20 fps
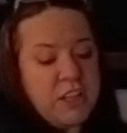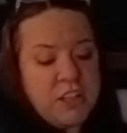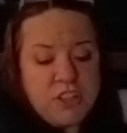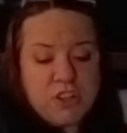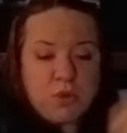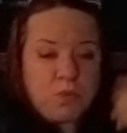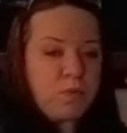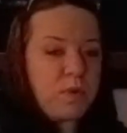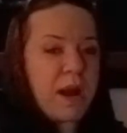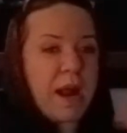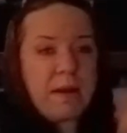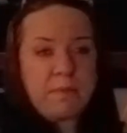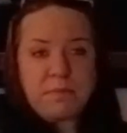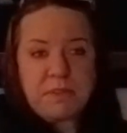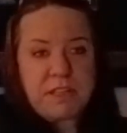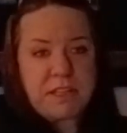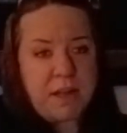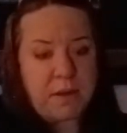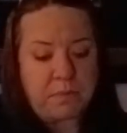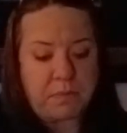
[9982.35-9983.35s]
to wrap
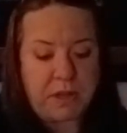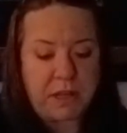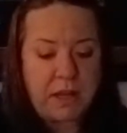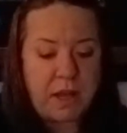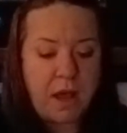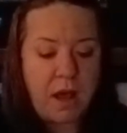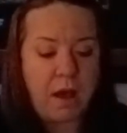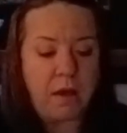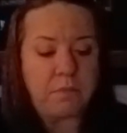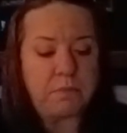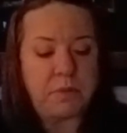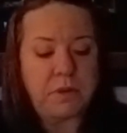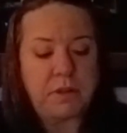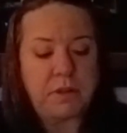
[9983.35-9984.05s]
something up,